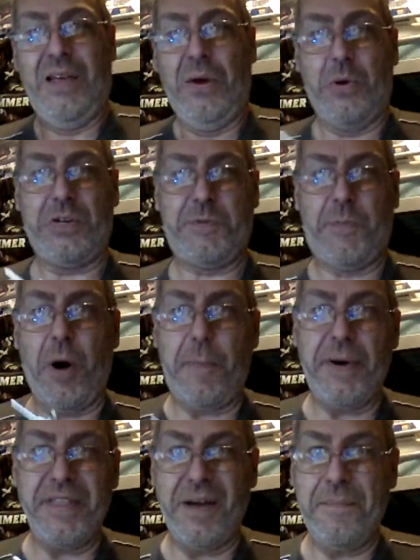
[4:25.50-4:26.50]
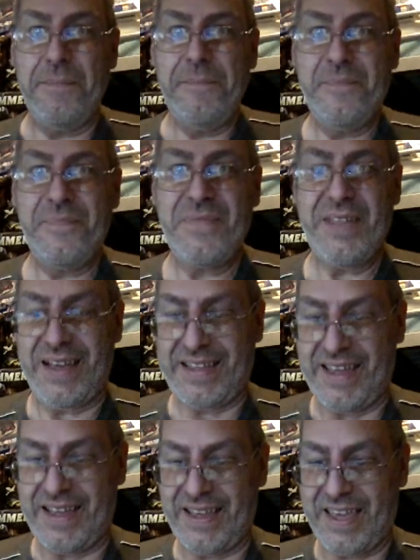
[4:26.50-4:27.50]
was popping them, and
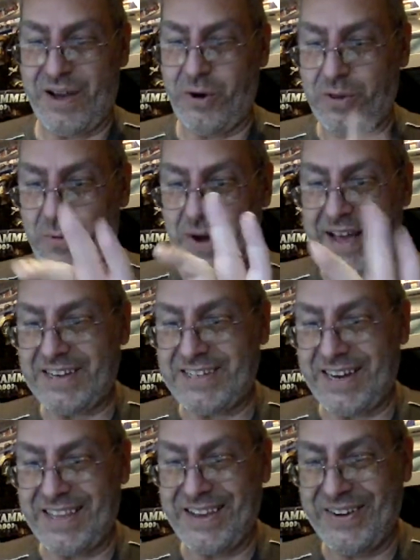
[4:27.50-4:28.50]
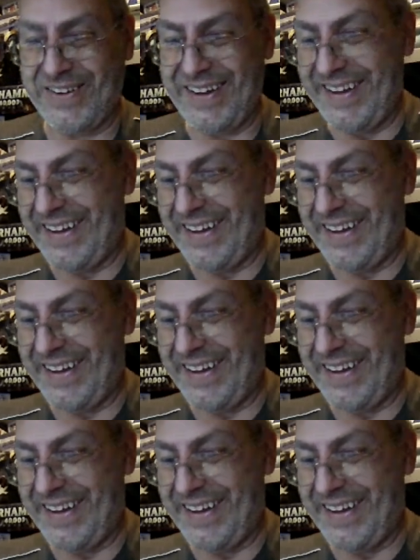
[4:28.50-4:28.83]
then you get all the wires in, you go